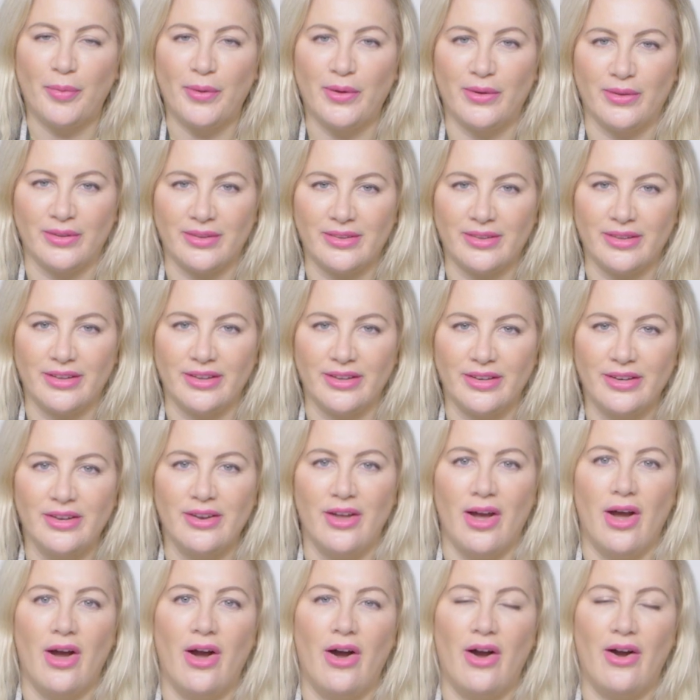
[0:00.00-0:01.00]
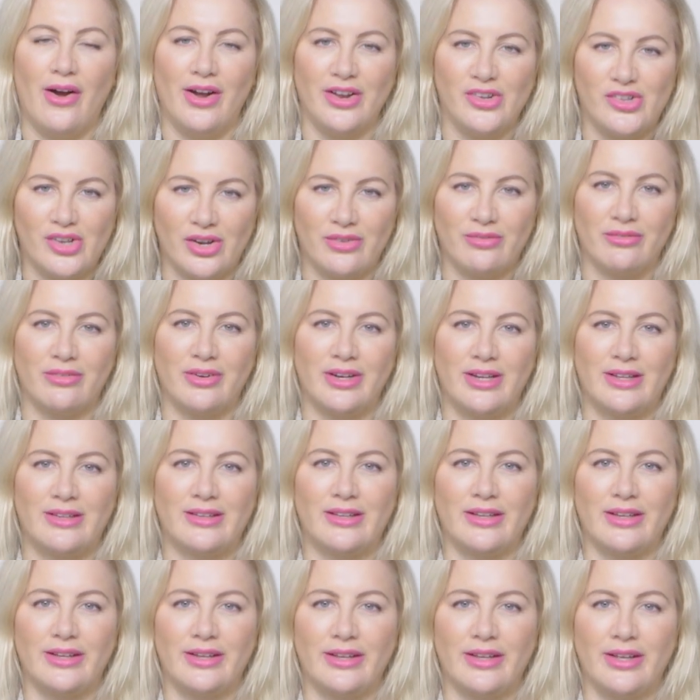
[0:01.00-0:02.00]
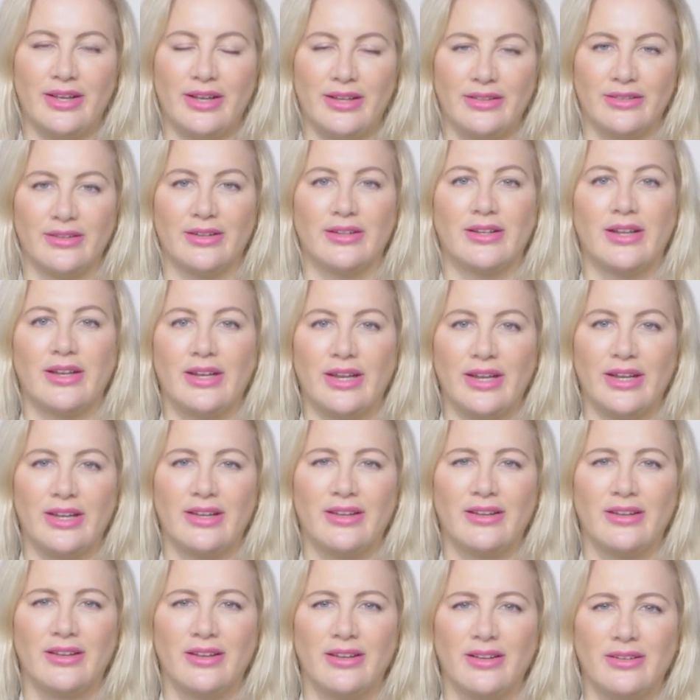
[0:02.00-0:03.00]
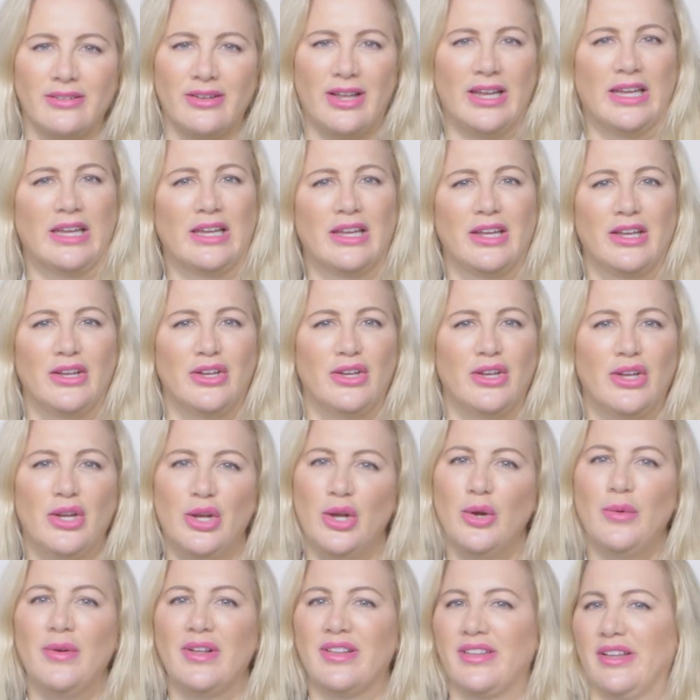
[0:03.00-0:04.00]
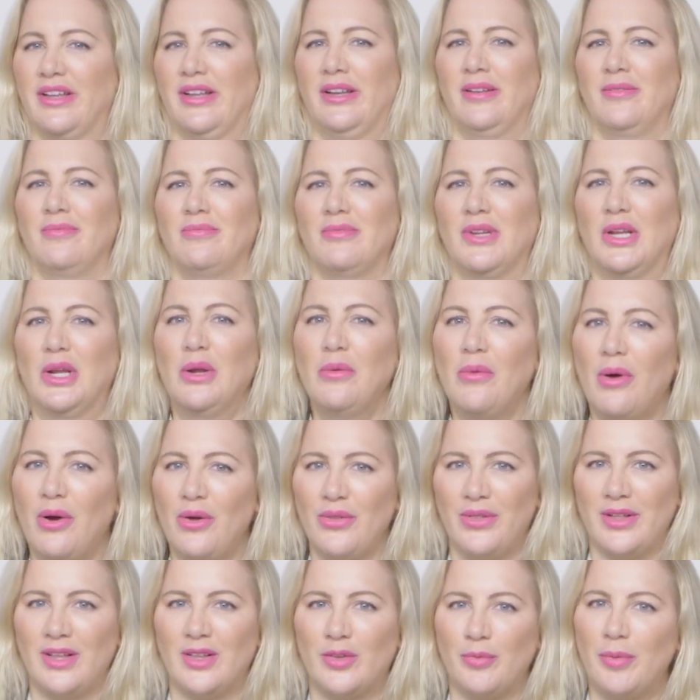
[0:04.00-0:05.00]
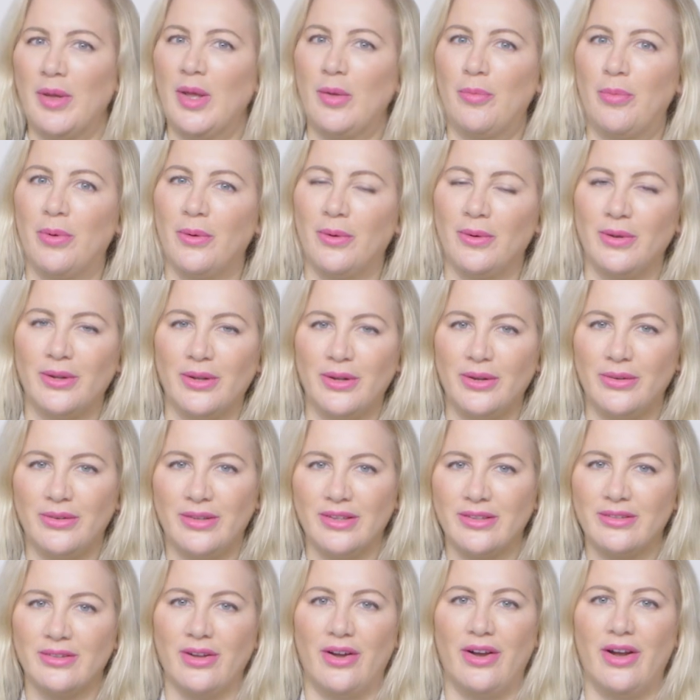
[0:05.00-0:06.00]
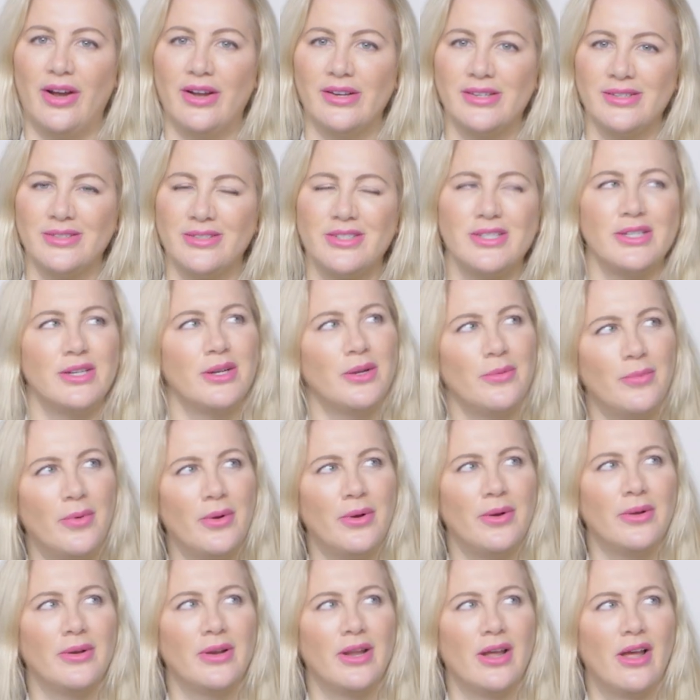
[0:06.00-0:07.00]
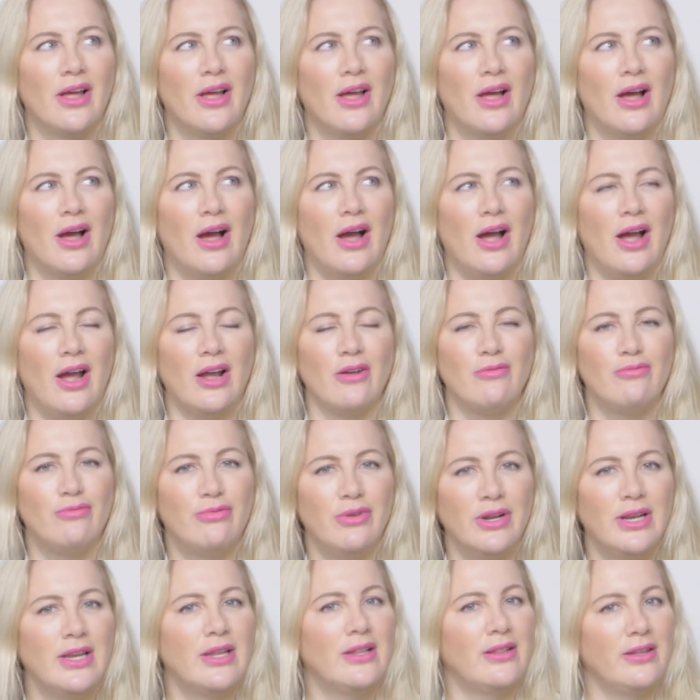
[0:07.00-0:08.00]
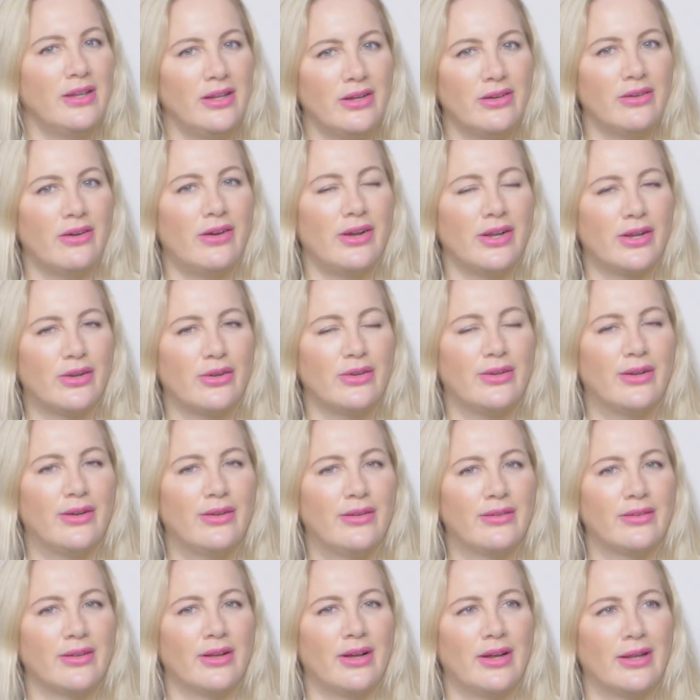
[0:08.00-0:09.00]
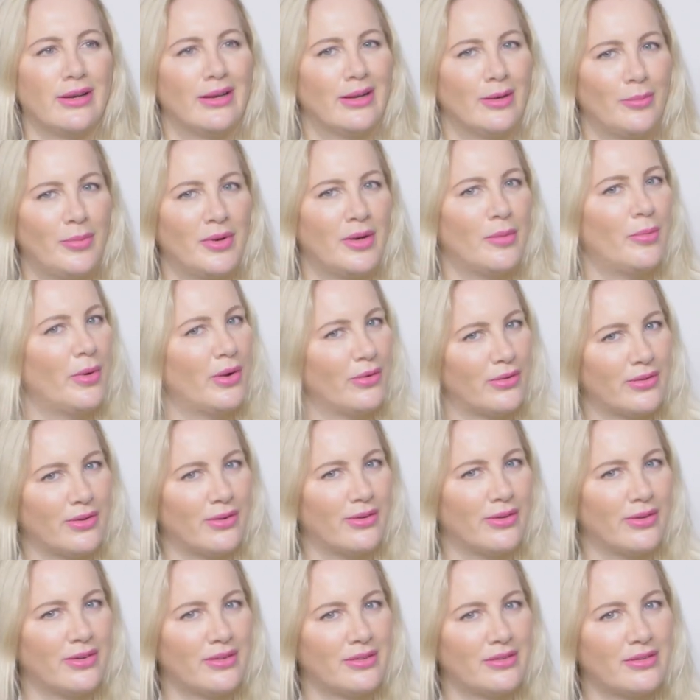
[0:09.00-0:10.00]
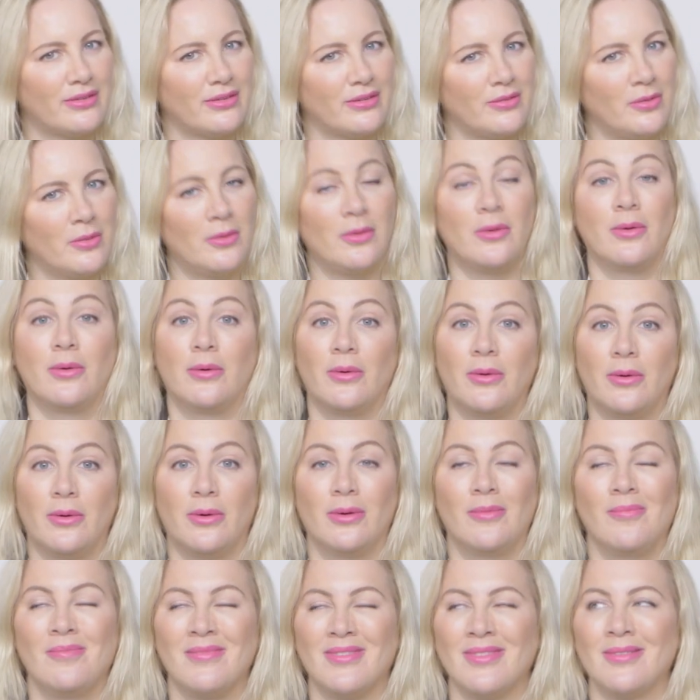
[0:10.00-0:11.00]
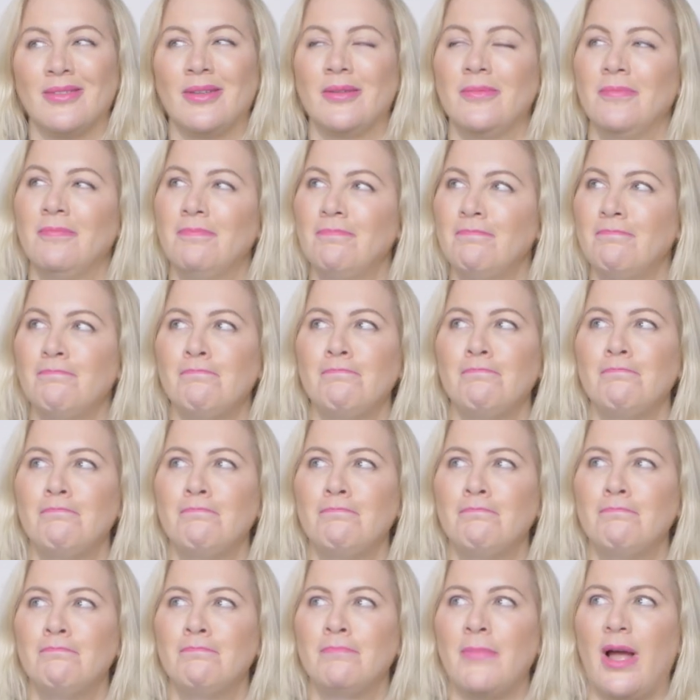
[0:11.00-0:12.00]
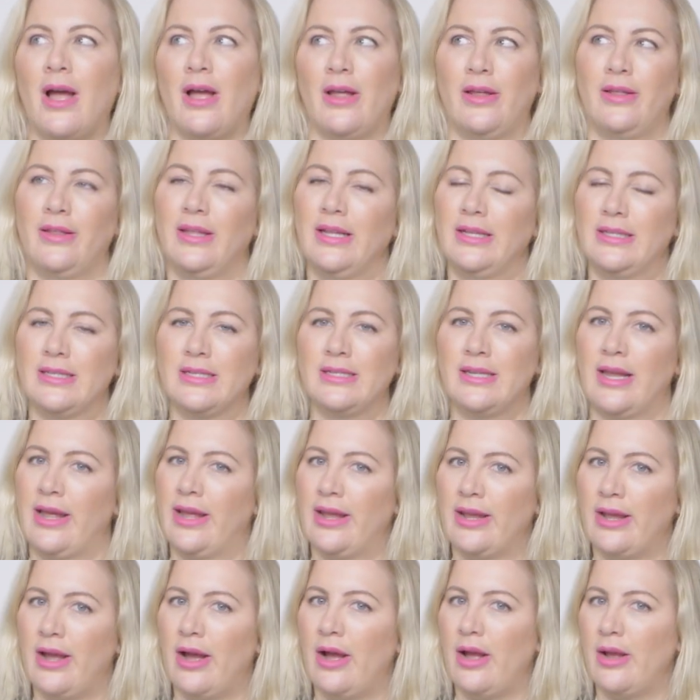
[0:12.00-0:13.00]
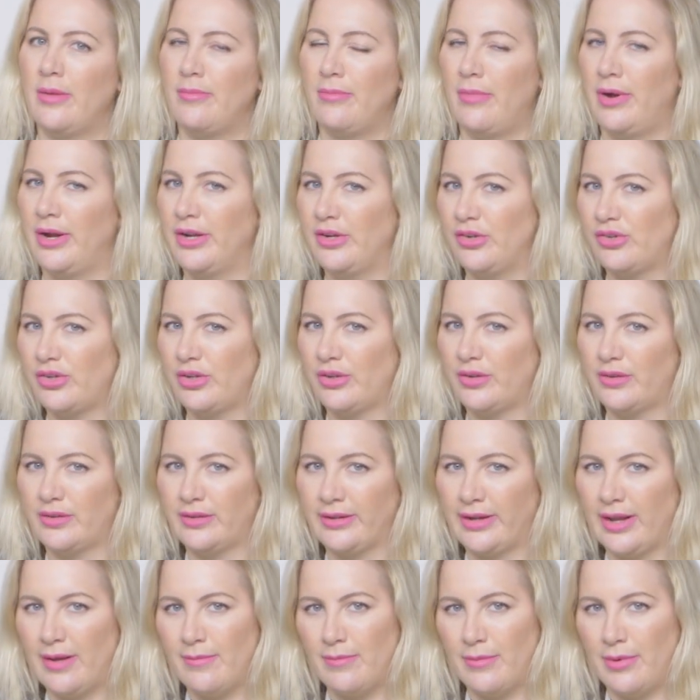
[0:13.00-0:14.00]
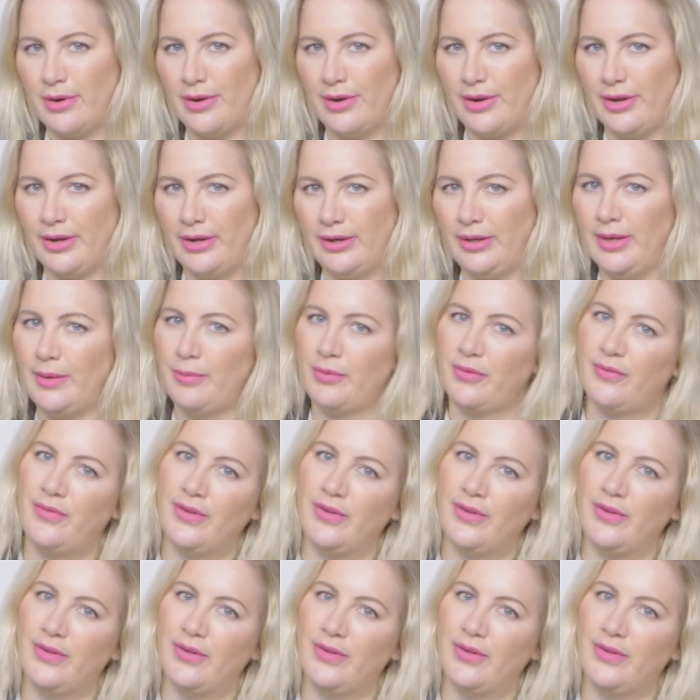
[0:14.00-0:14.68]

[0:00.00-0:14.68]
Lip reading: person I generally see in the clinic. Like, who is it? Who are these people who decide, do you know what, I really think I could use a little bit of Botox, or I think today I might choose to get my lips